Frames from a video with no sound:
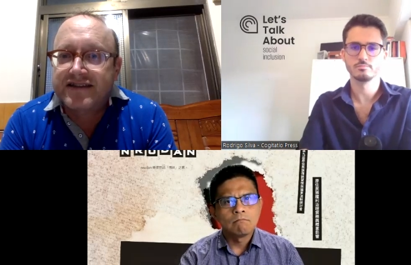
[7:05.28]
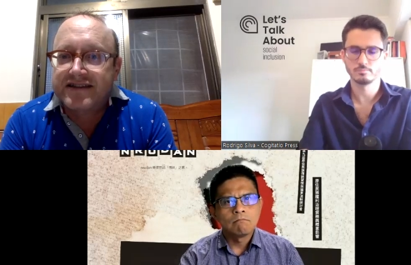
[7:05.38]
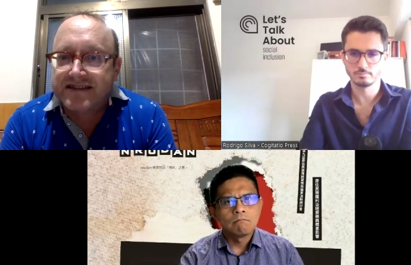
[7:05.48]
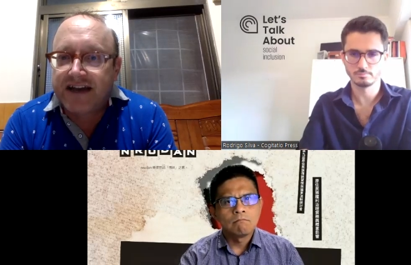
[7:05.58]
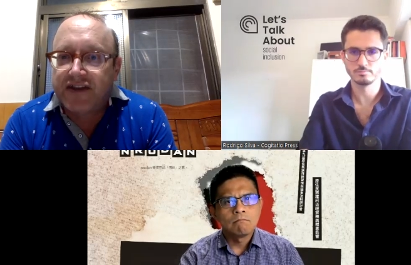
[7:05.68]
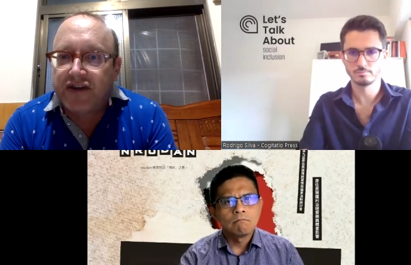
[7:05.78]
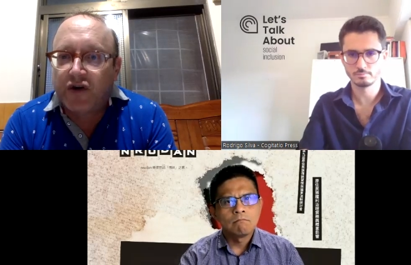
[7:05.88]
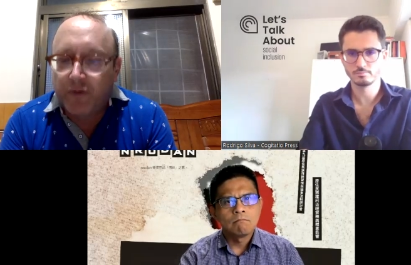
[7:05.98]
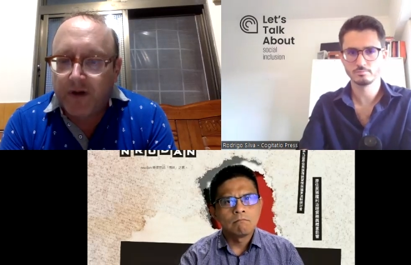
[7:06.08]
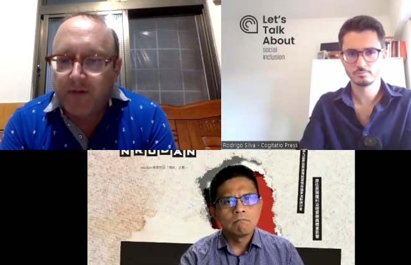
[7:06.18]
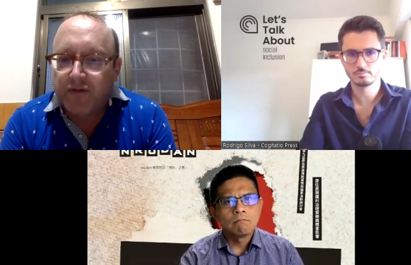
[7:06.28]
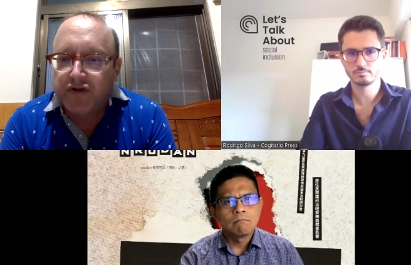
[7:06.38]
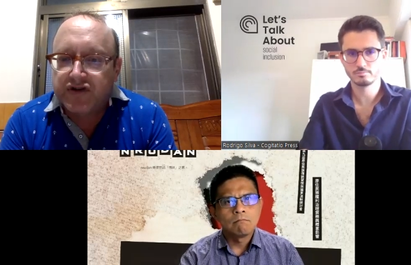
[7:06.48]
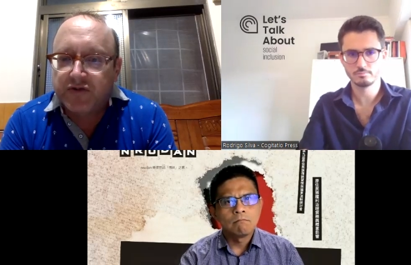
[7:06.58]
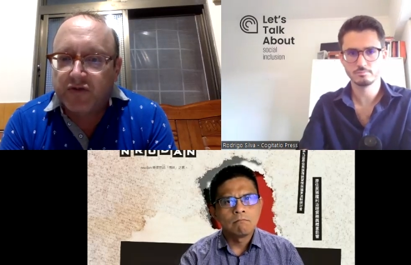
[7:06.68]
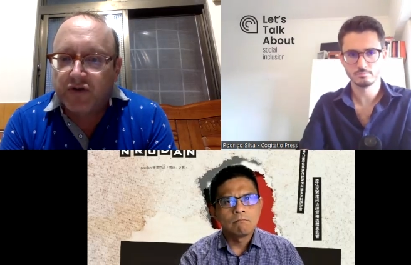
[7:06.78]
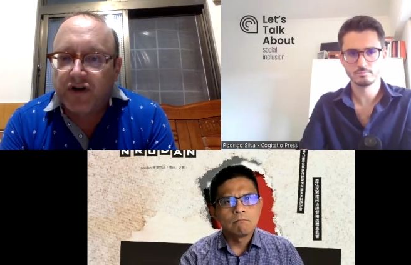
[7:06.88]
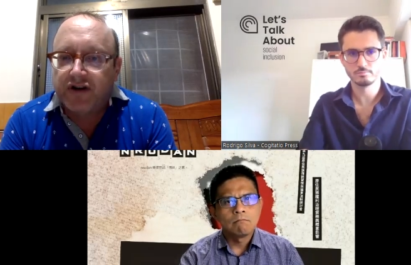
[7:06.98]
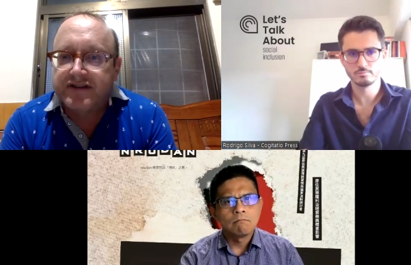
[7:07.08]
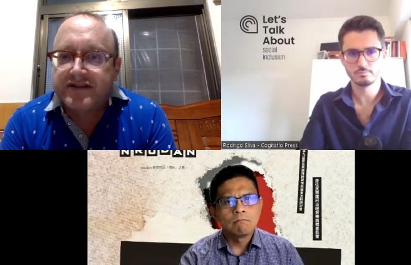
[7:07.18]
Speaker 1: decide their own membership
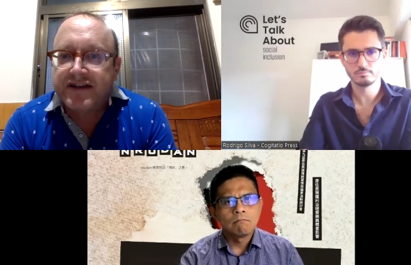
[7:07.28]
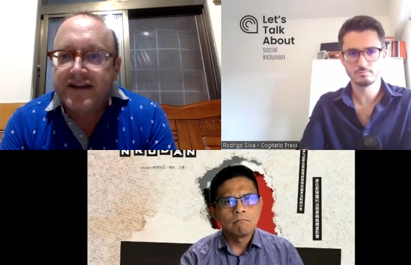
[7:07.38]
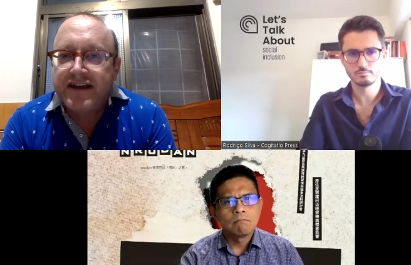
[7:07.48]
roles.